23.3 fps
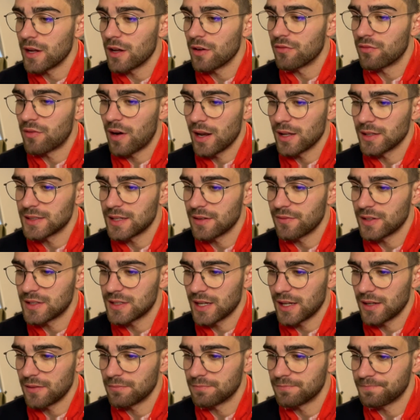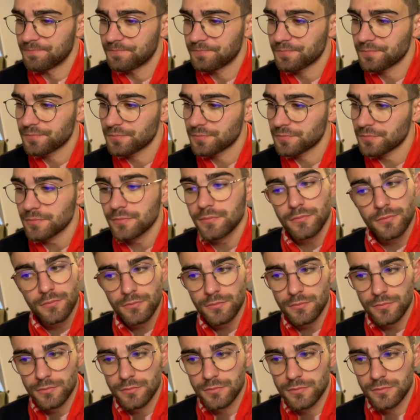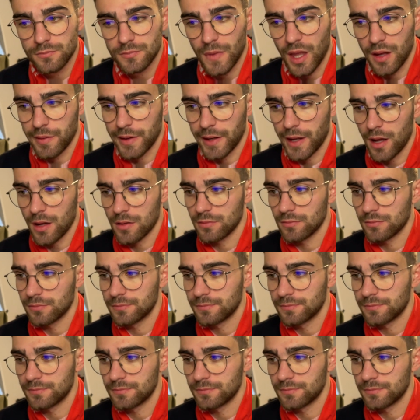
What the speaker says: of relativity. There we go.